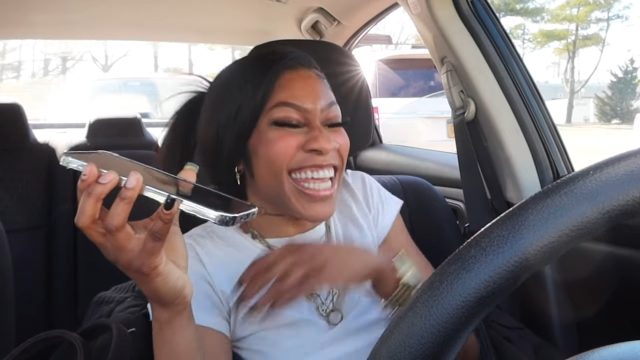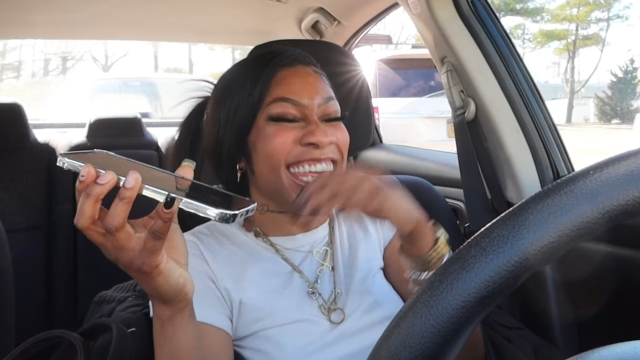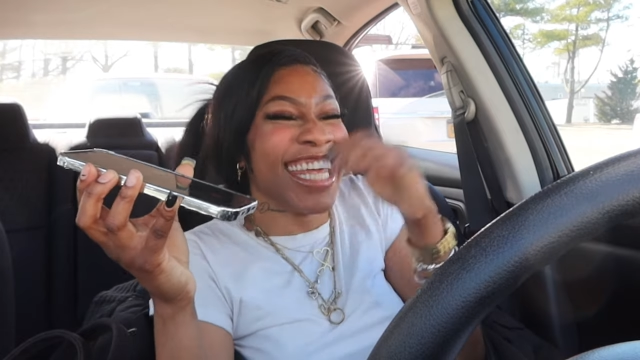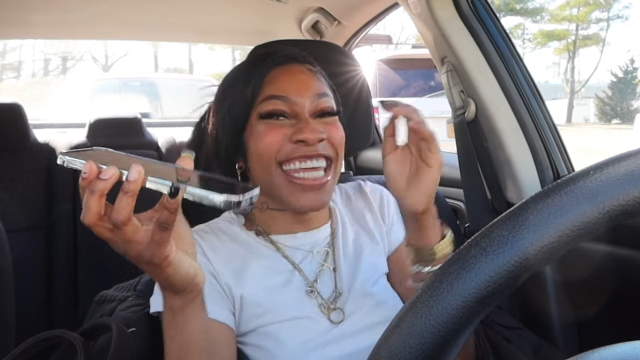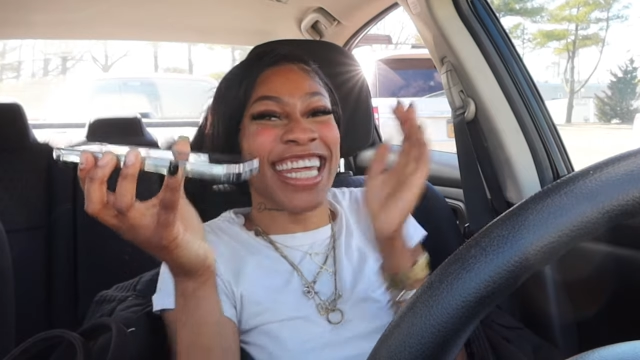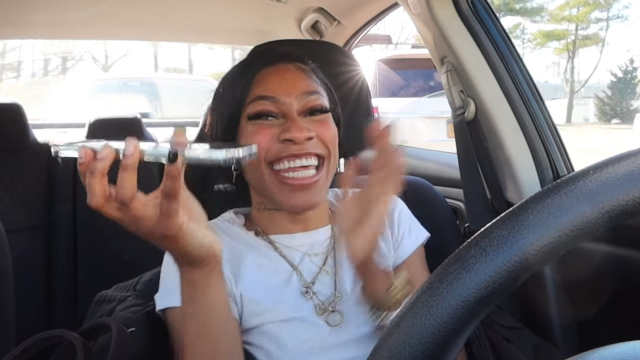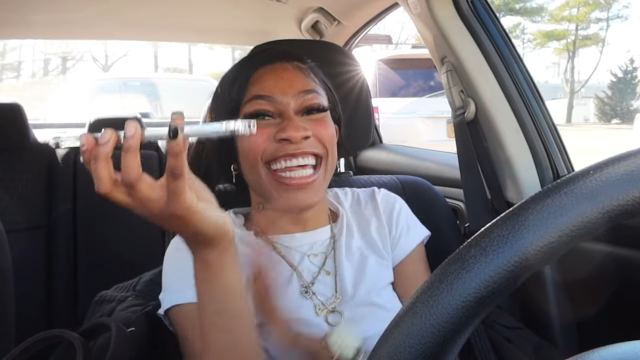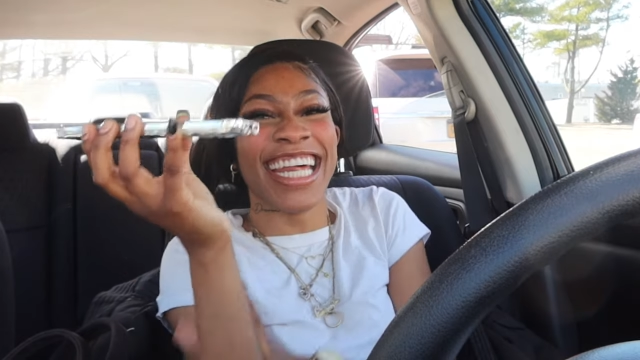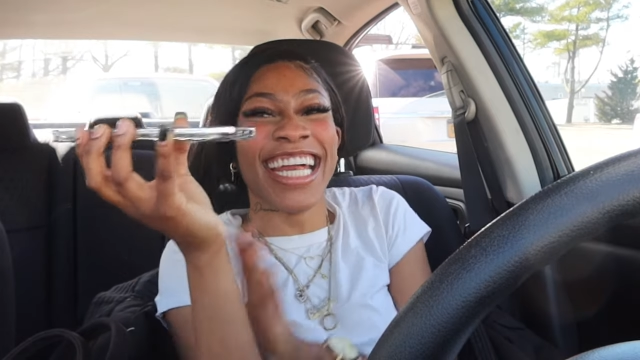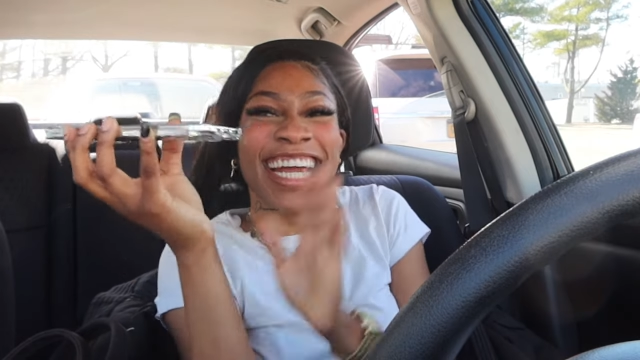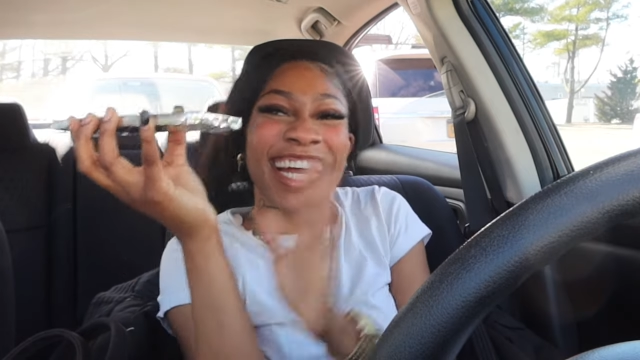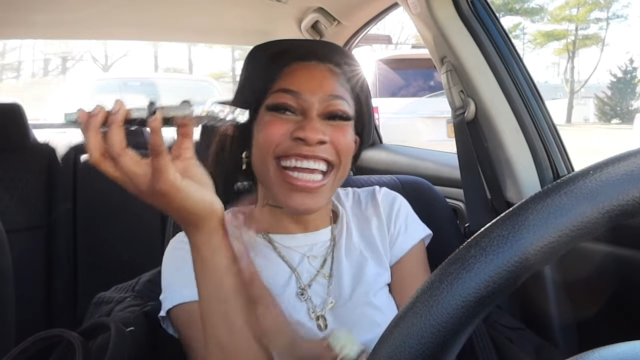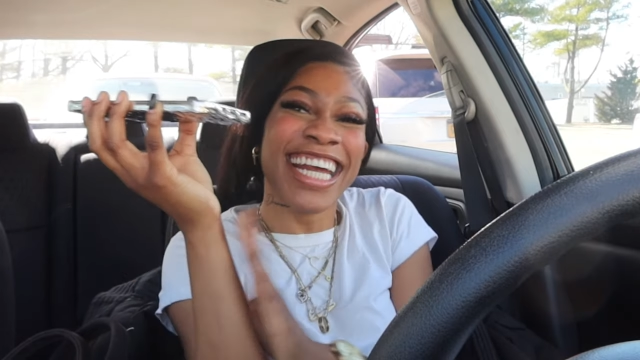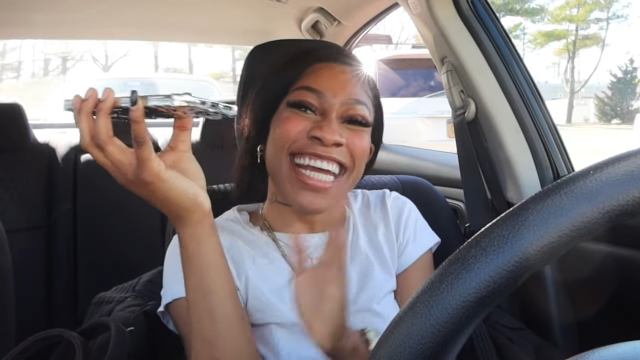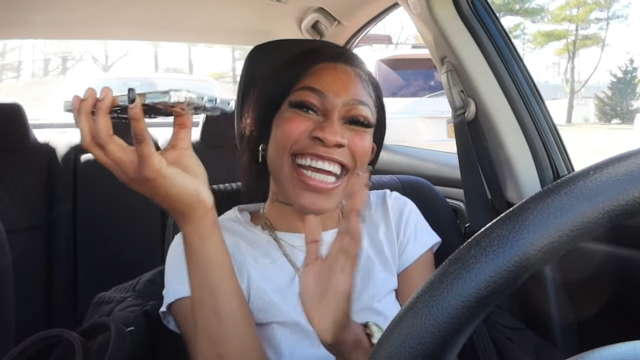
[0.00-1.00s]
Because
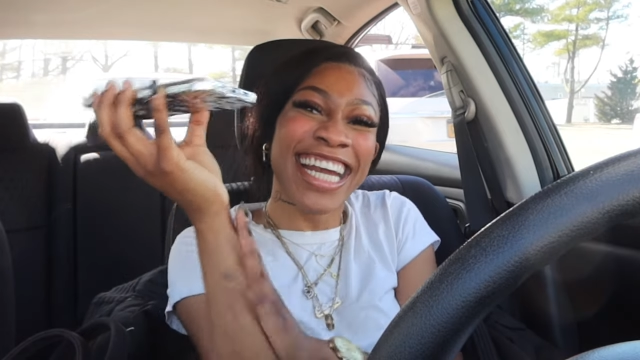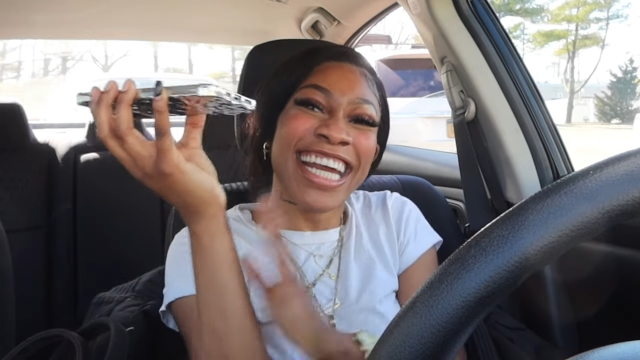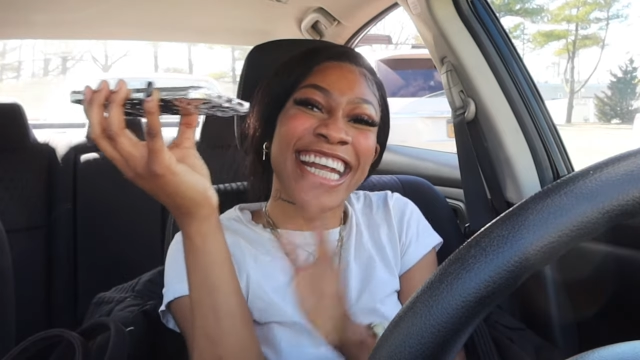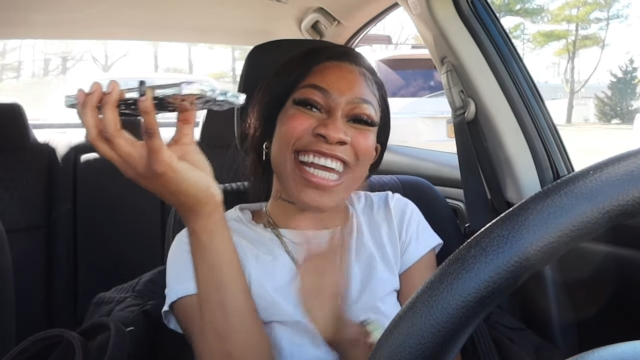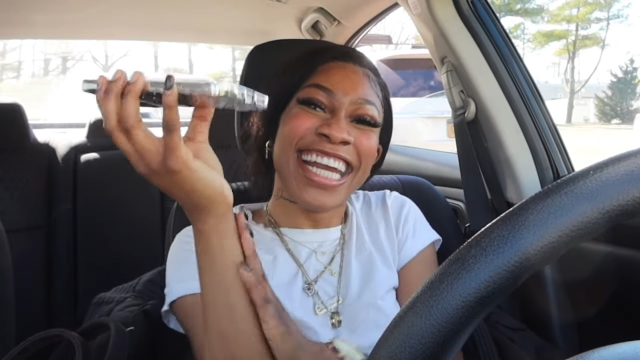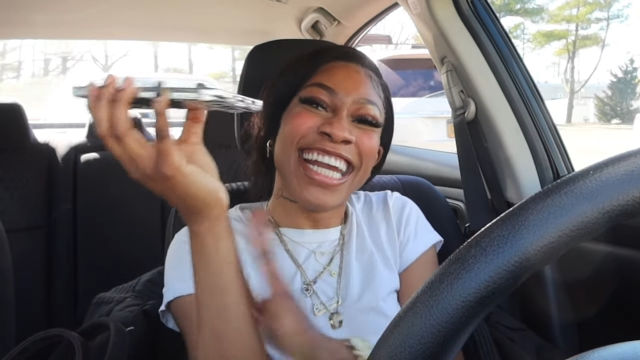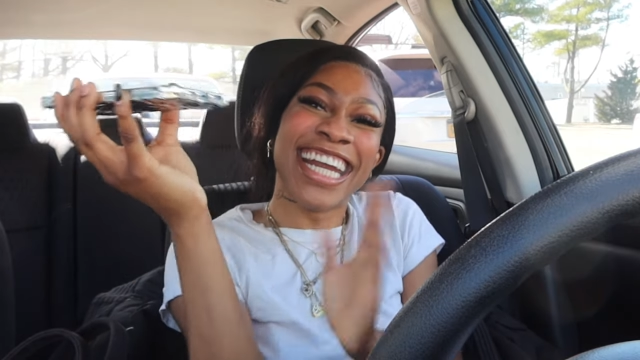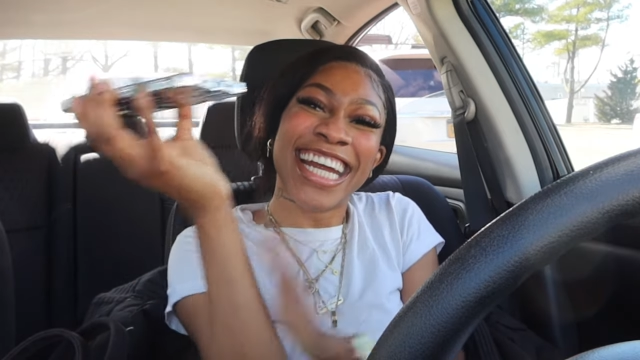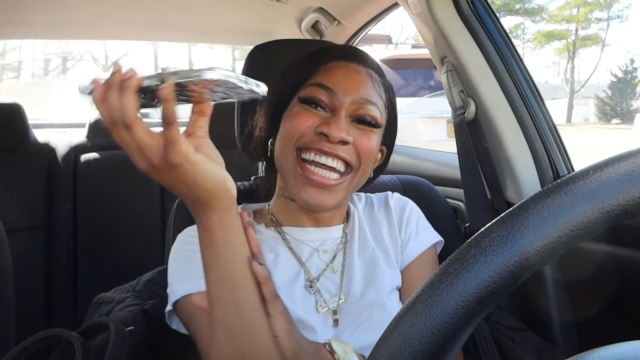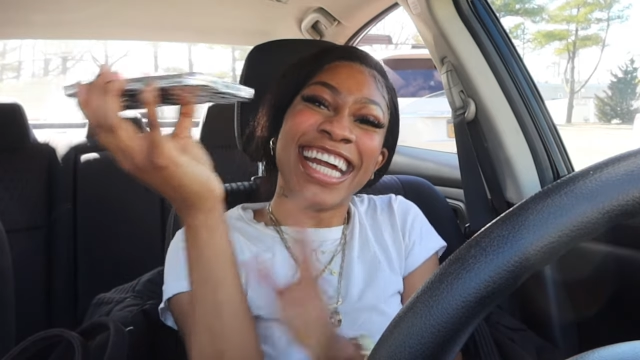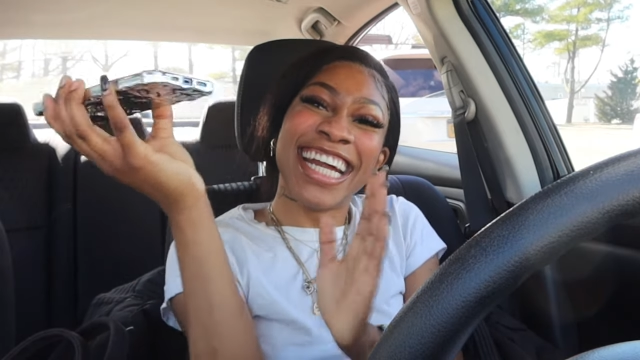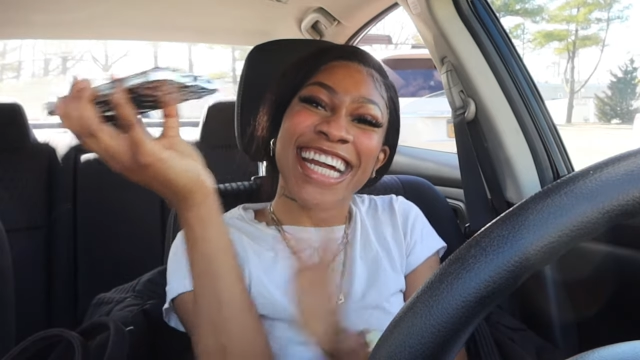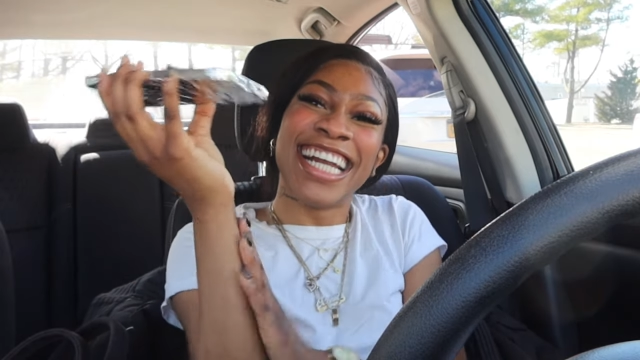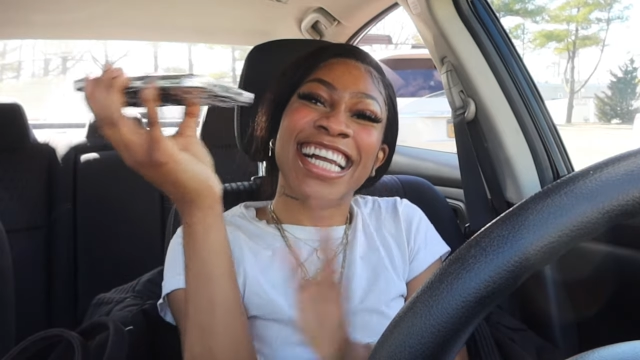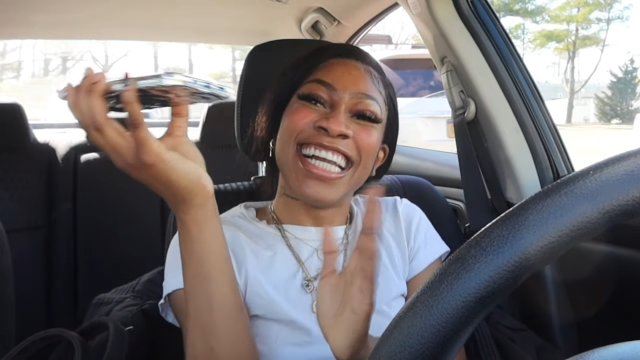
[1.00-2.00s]
what God cannot
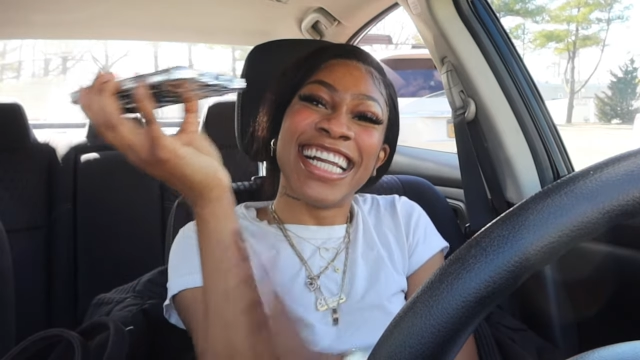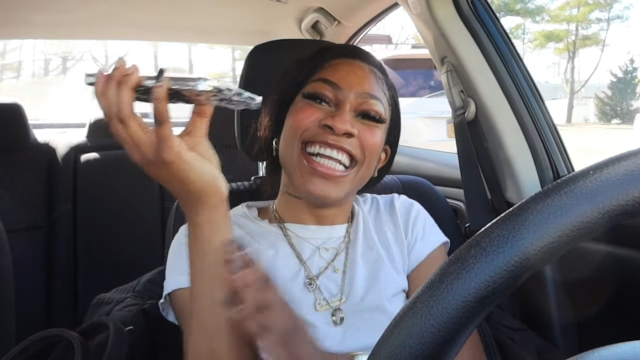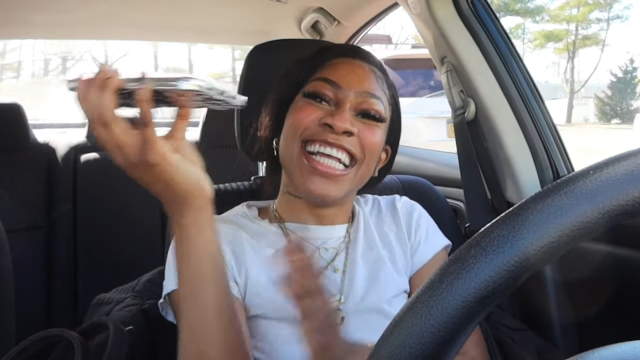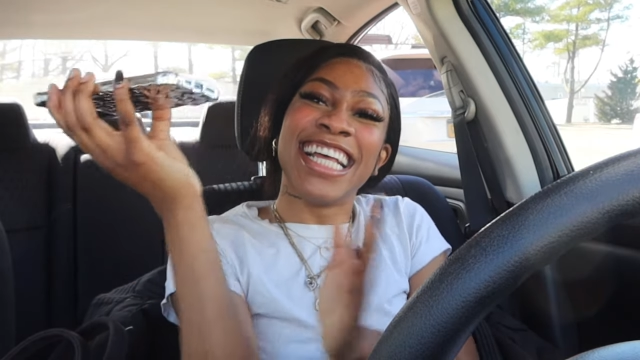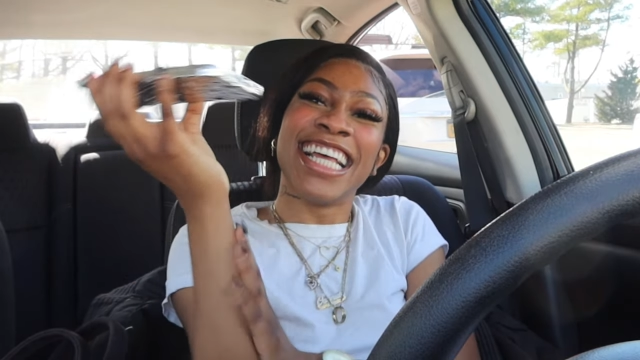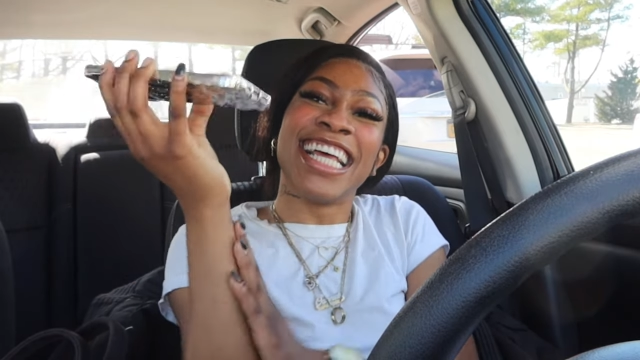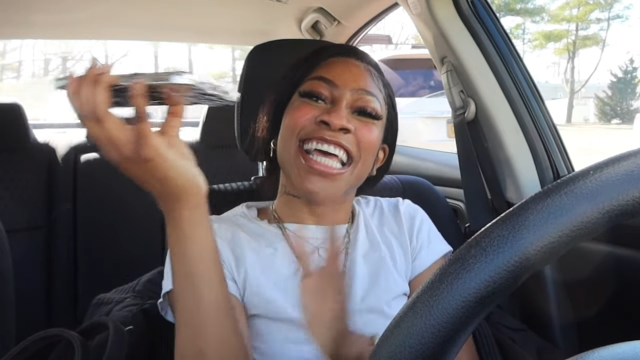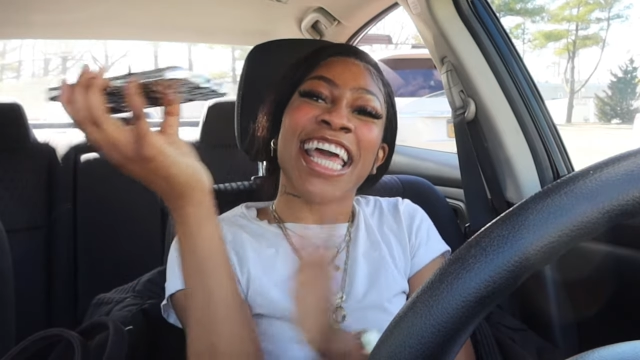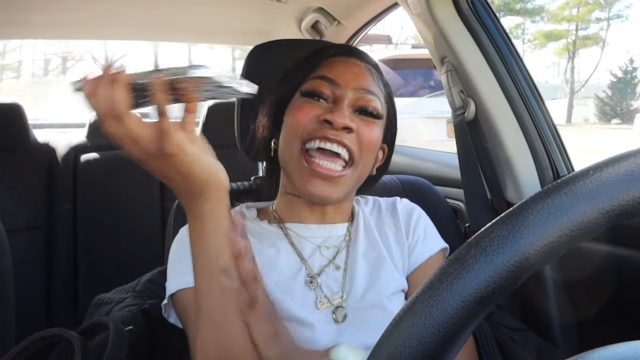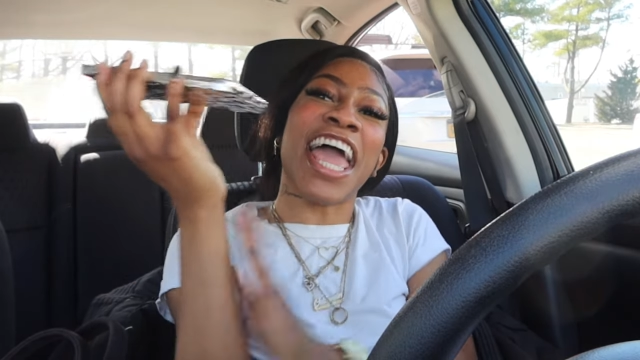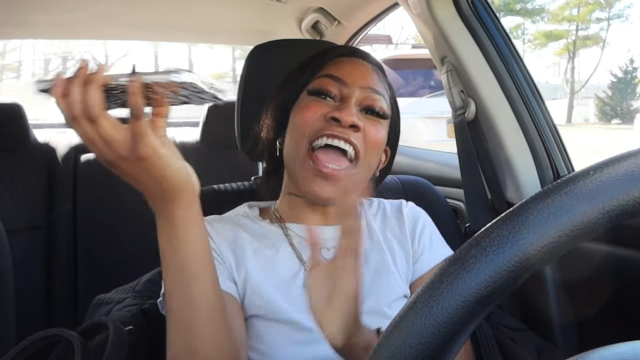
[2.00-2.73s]
do does not exist.